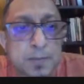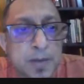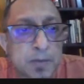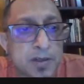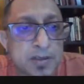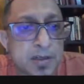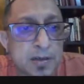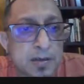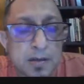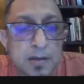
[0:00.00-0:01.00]
which they published
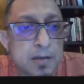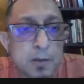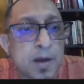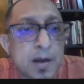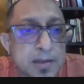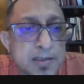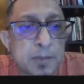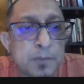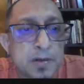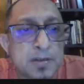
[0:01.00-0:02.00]
in humongous
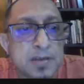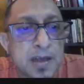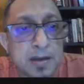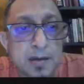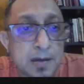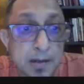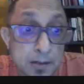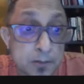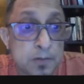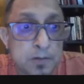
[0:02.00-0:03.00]
numbers, and
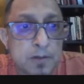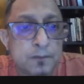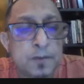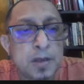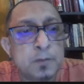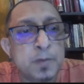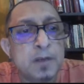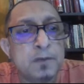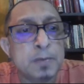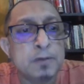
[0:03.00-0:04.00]
if we are to
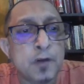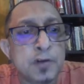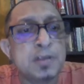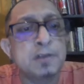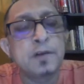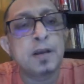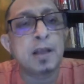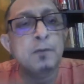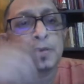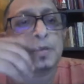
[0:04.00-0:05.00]
believe them, in 40 different
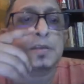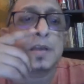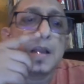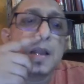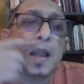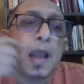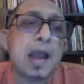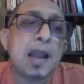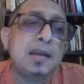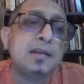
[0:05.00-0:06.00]
languages.
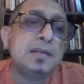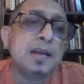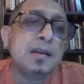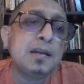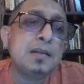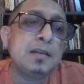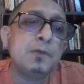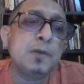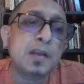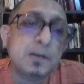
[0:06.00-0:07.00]
And then
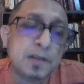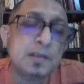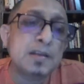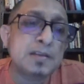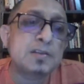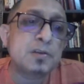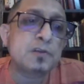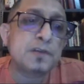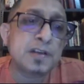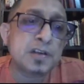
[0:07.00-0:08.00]
they were given this sort
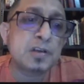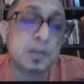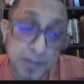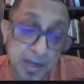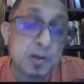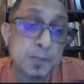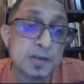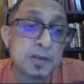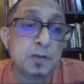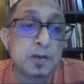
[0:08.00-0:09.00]
of additional, Kerry
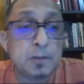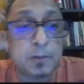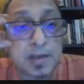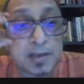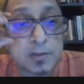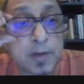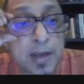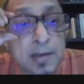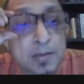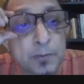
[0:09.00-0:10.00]
particularly was asked to
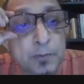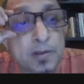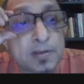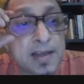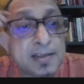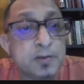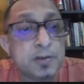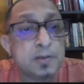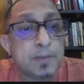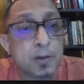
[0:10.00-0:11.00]
head both the
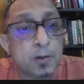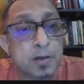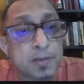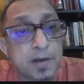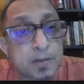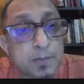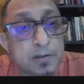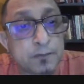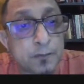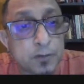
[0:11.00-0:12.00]
Sanskrit and Bengali departments
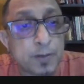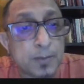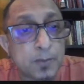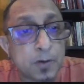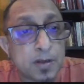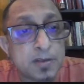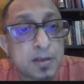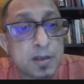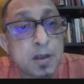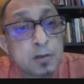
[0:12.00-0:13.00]
of Fort William College.